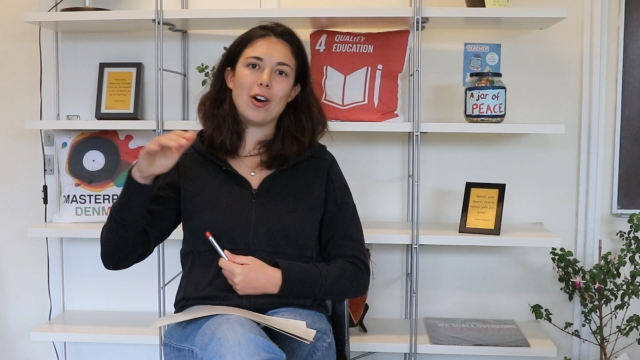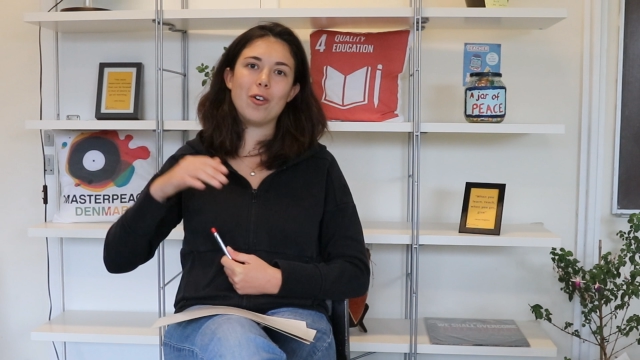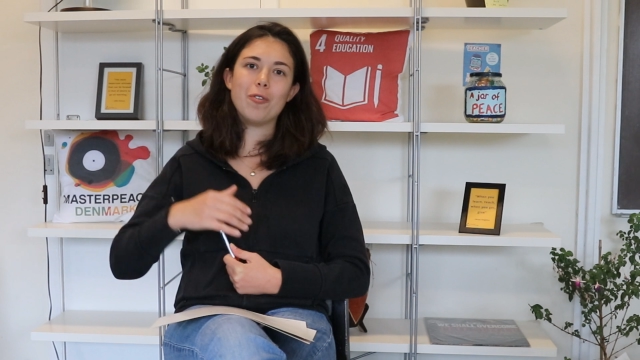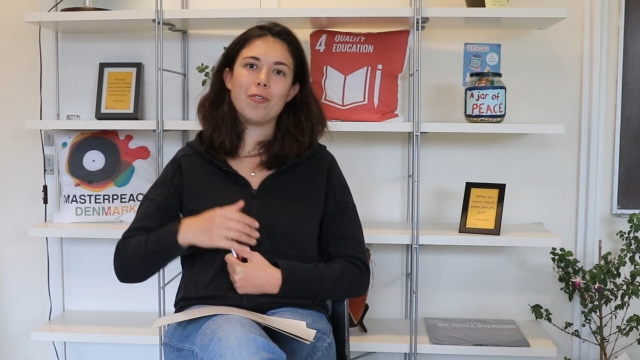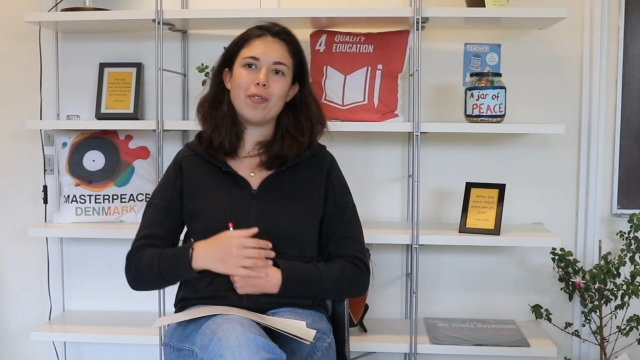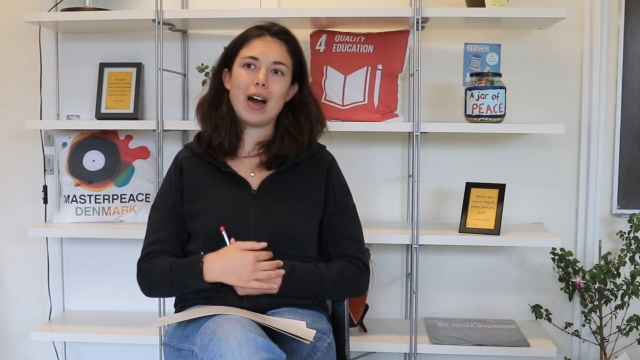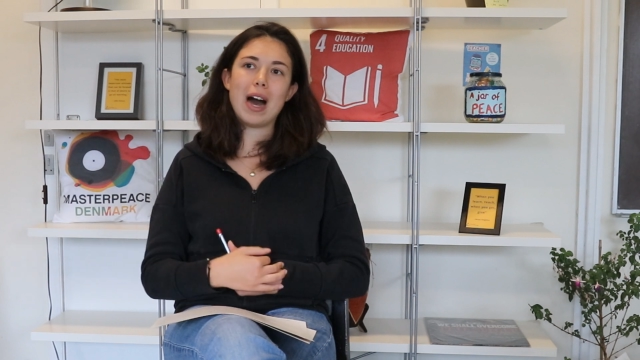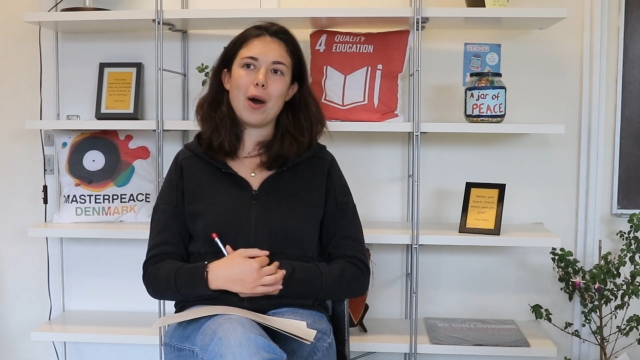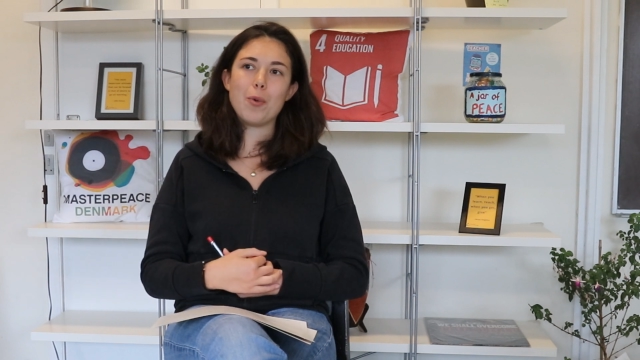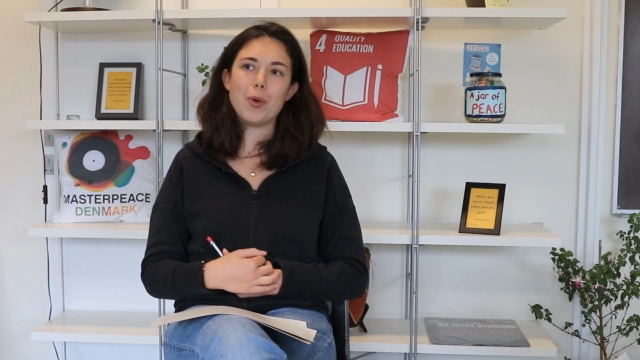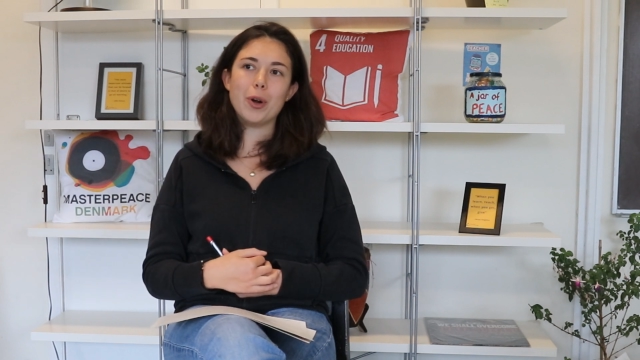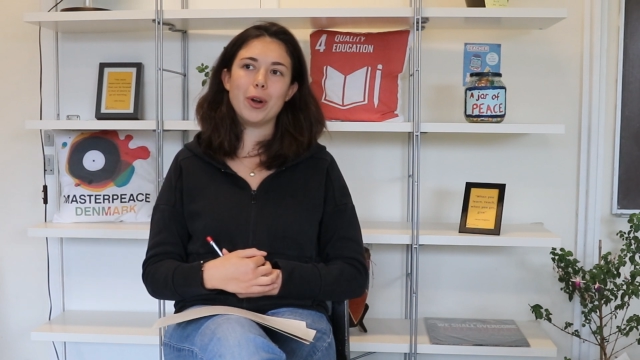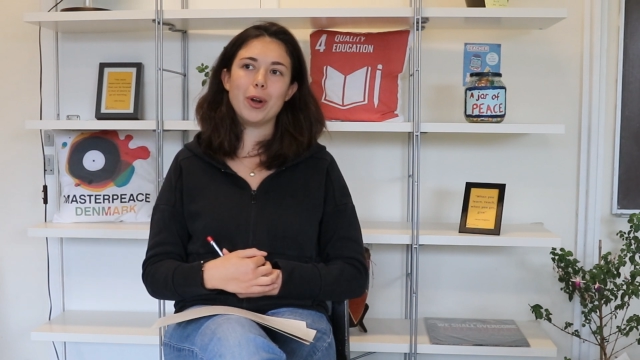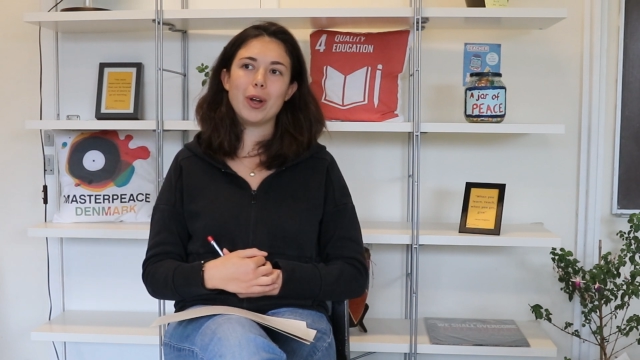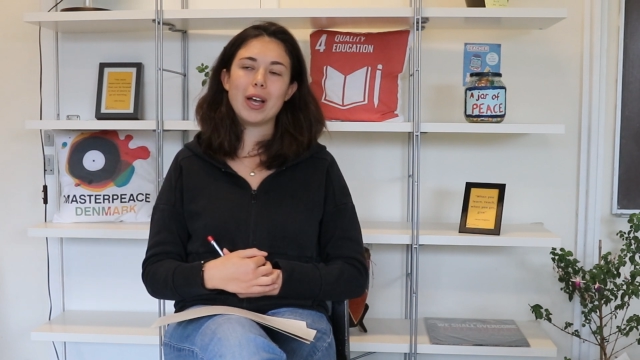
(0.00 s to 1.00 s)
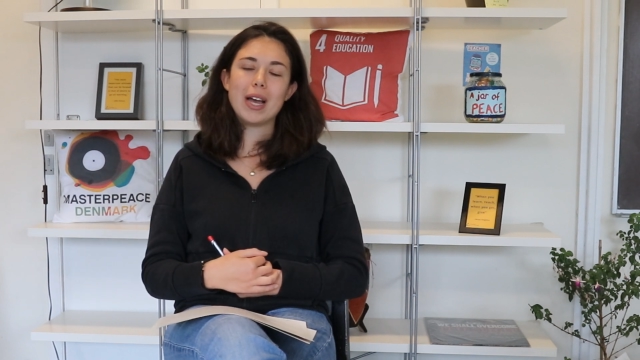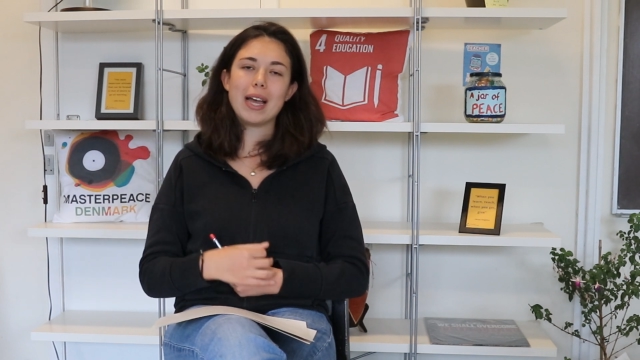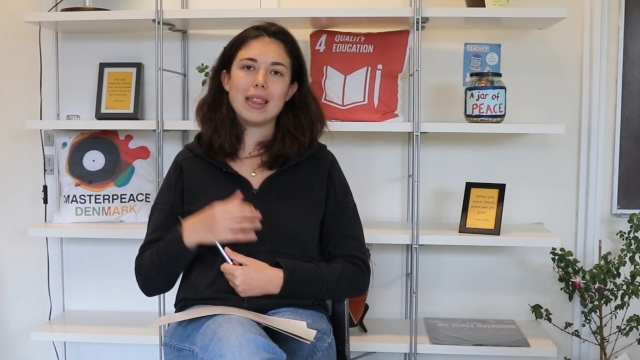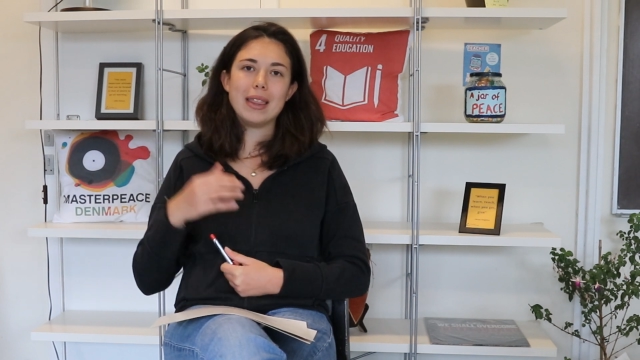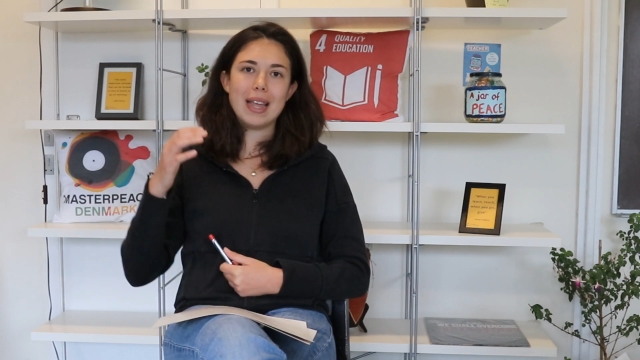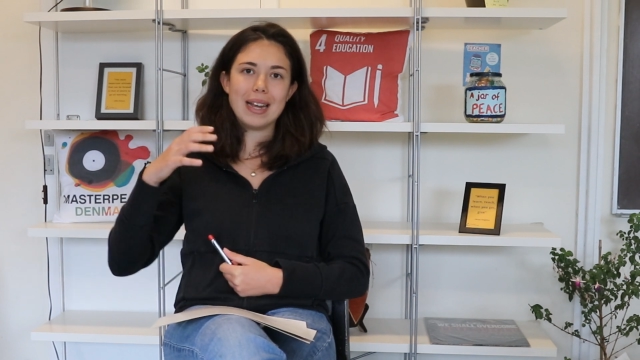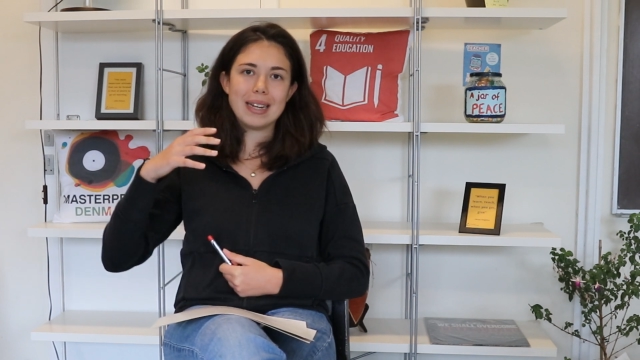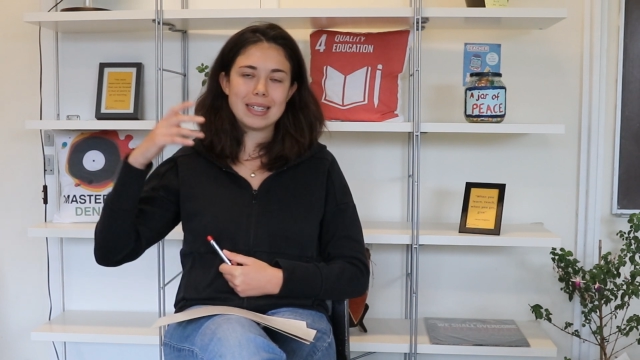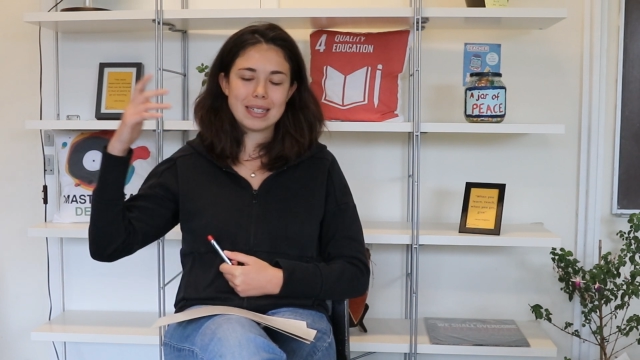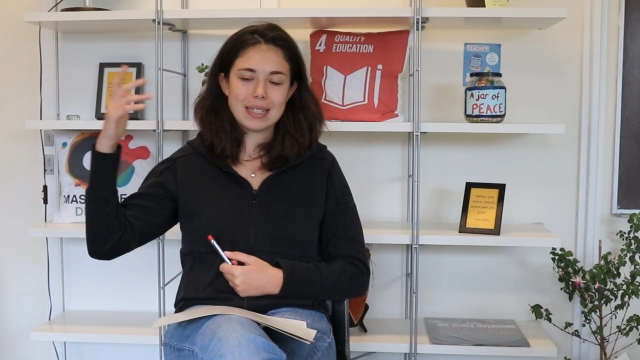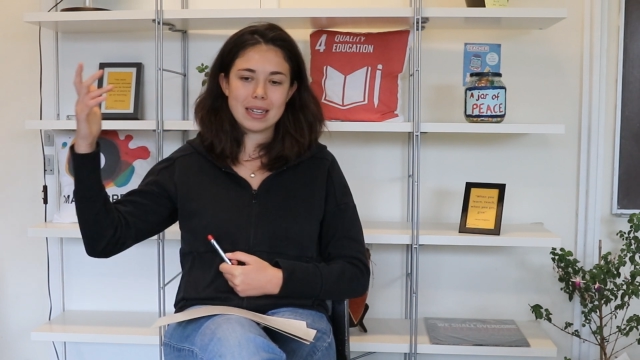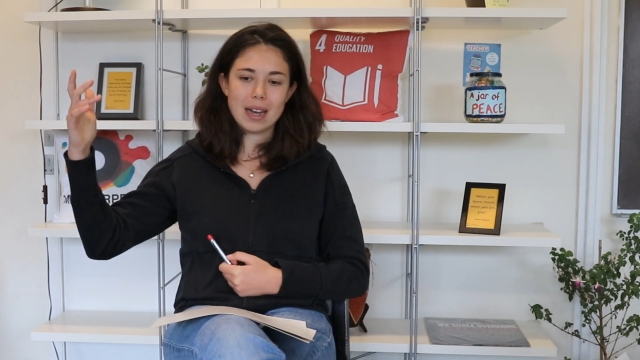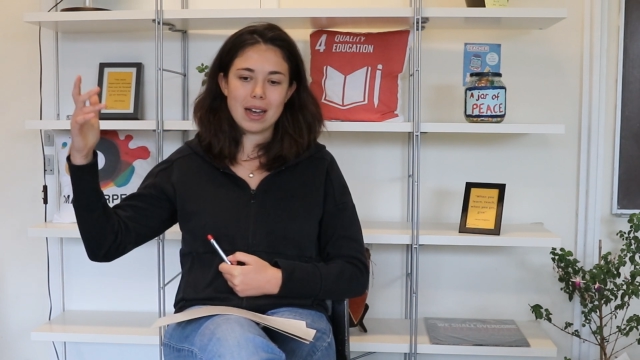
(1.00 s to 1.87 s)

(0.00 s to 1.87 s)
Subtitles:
of our next